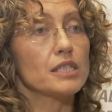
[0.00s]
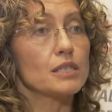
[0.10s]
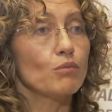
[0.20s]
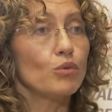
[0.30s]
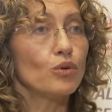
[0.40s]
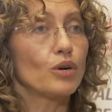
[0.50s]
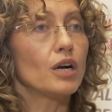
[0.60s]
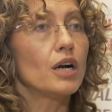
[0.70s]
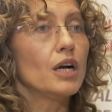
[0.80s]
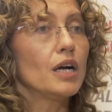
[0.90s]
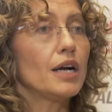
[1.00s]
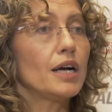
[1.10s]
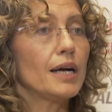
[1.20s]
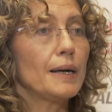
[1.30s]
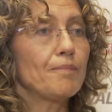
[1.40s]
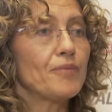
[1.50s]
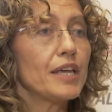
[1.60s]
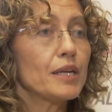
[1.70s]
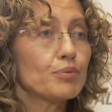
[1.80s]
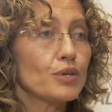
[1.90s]
it's more
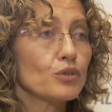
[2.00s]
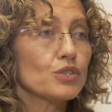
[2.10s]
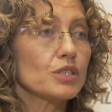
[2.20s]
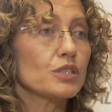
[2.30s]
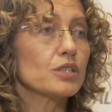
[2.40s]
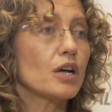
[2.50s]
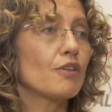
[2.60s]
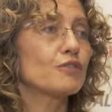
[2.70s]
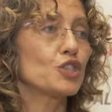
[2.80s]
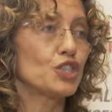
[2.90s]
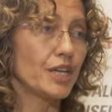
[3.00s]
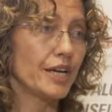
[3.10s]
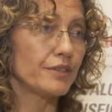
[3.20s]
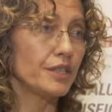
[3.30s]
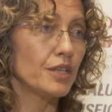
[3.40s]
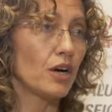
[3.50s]
in a process of sharing